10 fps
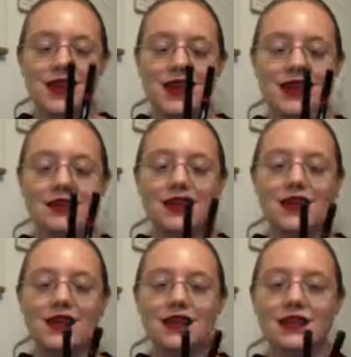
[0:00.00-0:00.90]
And
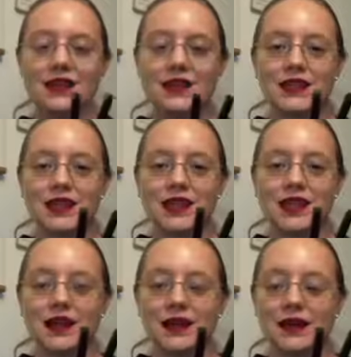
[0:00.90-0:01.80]
then the
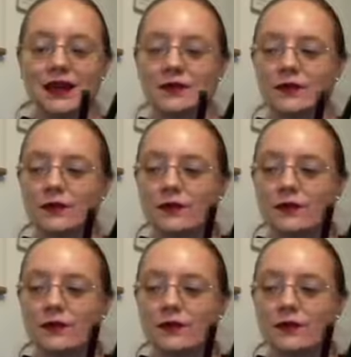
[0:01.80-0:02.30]
um,